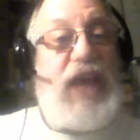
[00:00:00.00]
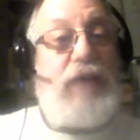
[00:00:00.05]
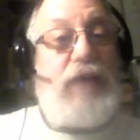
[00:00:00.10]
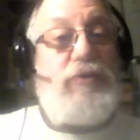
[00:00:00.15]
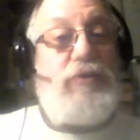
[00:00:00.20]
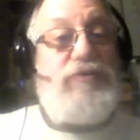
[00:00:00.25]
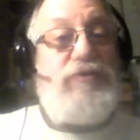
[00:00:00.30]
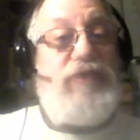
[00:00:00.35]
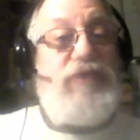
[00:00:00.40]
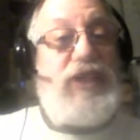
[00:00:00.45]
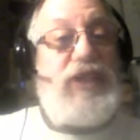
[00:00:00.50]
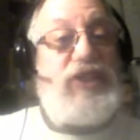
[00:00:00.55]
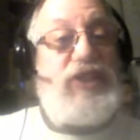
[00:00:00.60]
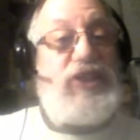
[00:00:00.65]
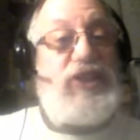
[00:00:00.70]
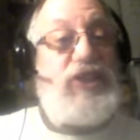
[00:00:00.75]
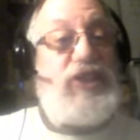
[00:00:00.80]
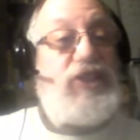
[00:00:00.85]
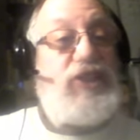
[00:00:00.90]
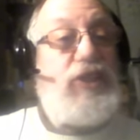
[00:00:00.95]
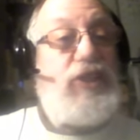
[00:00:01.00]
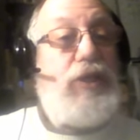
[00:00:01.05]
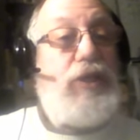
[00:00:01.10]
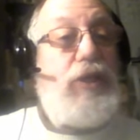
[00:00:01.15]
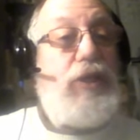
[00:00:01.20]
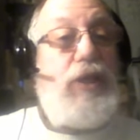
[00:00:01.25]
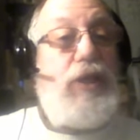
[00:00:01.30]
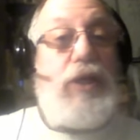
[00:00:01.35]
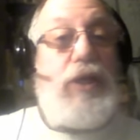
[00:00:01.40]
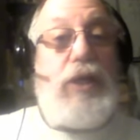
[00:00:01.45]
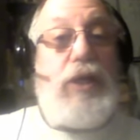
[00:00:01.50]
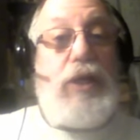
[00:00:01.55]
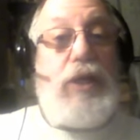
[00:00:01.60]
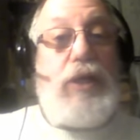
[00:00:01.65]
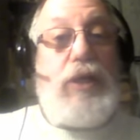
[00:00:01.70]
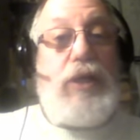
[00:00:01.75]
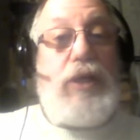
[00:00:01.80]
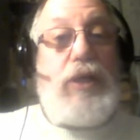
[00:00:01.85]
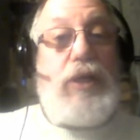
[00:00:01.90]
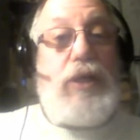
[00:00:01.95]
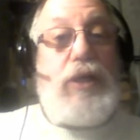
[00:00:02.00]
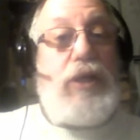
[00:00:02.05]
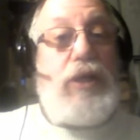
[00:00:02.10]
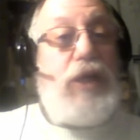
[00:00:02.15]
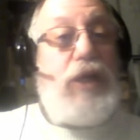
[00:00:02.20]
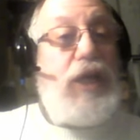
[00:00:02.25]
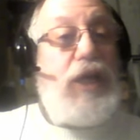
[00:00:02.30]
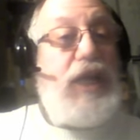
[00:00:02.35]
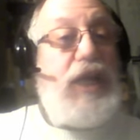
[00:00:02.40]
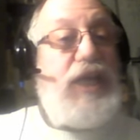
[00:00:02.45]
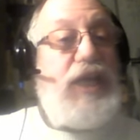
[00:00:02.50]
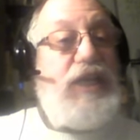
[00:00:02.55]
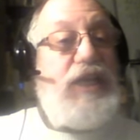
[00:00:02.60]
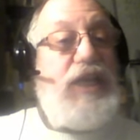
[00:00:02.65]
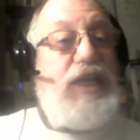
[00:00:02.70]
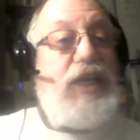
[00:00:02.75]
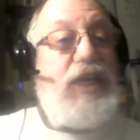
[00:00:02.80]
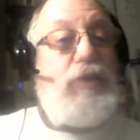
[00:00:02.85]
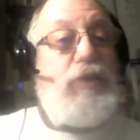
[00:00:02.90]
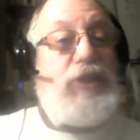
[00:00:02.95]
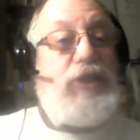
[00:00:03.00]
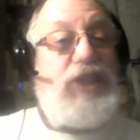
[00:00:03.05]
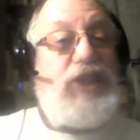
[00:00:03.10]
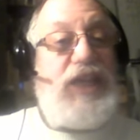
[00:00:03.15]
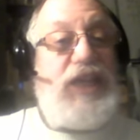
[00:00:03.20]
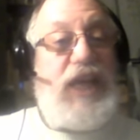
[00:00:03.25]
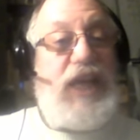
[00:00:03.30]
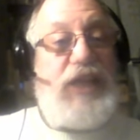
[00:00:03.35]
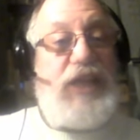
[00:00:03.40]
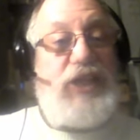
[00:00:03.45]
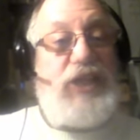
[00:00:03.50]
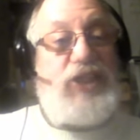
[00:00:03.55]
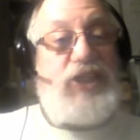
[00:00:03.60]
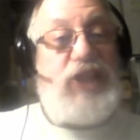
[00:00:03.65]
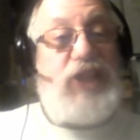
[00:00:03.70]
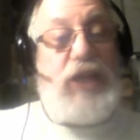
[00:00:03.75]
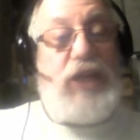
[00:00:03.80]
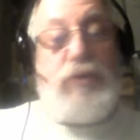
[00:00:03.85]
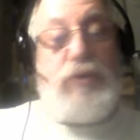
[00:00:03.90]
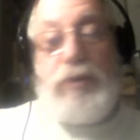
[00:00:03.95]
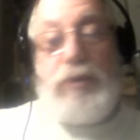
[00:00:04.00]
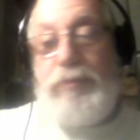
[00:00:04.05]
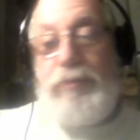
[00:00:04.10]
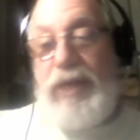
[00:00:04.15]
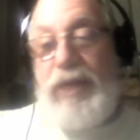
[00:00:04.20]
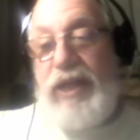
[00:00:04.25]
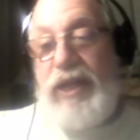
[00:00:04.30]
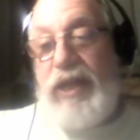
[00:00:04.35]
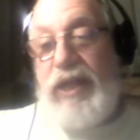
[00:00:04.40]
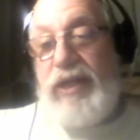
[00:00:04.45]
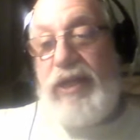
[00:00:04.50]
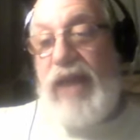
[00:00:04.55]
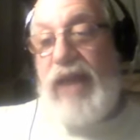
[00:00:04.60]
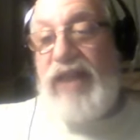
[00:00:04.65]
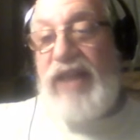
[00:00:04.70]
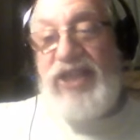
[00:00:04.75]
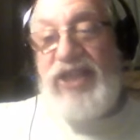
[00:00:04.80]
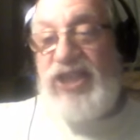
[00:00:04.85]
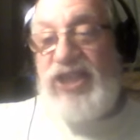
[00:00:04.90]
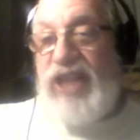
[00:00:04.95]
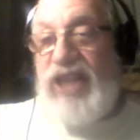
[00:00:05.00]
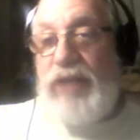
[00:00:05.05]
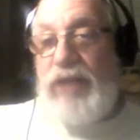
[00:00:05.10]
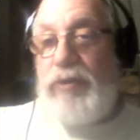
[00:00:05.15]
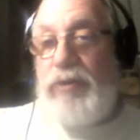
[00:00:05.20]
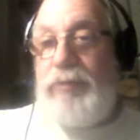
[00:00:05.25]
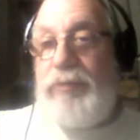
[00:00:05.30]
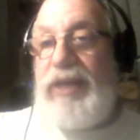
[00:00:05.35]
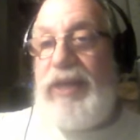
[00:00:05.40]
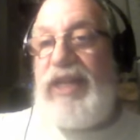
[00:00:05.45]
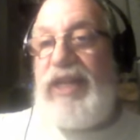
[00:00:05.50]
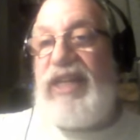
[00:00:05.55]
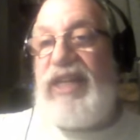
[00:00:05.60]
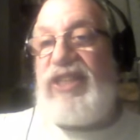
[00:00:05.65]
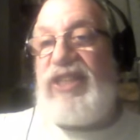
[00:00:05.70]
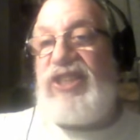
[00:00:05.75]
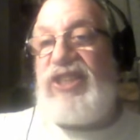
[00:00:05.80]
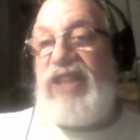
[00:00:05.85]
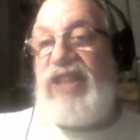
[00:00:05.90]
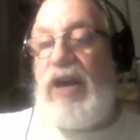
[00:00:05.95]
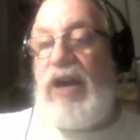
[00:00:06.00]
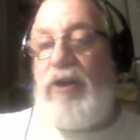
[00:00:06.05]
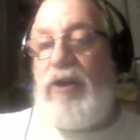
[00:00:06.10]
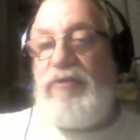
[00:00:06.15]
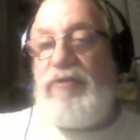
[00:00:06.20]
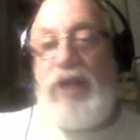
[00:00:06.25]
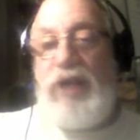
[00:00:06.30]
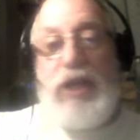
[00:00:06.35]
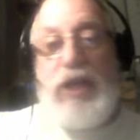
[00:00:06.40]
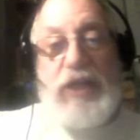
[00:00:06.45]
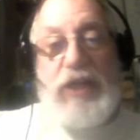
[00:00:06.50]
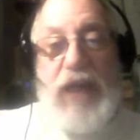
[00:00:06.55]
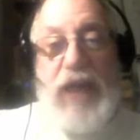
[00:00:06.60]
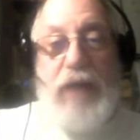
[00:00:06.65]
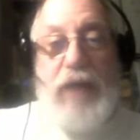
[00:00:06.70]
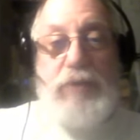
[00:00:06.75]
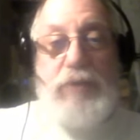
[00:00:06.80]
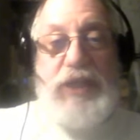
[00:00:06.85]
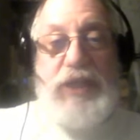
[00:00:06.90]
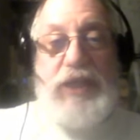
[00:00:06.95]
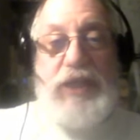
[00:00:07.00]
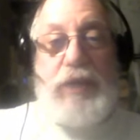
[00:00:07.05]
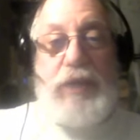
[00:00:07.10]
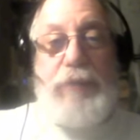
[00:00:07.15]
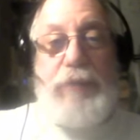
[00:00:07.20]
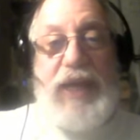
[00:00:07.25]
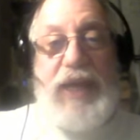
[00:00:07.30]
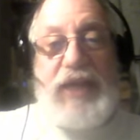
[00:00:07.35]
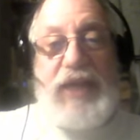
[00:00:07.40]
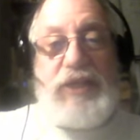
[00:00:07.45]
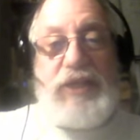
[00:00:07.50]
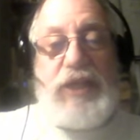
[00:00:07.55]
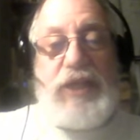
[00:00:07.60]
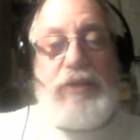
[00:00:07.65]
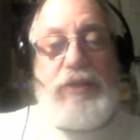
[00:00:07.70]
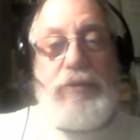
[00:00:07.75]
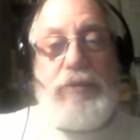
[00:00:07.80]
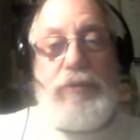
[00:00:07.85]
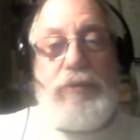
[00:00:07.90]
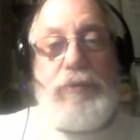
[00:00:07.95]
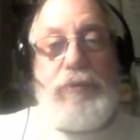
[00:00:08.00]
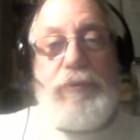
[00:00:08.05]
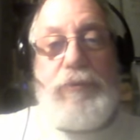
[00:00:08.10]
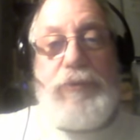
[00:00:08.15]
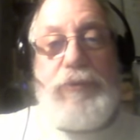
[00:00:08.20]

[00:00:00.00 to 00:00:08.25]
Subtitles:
sacrifices. Iniquity and the sacred meeting. Not the sacred meeting itself, not what he commanded,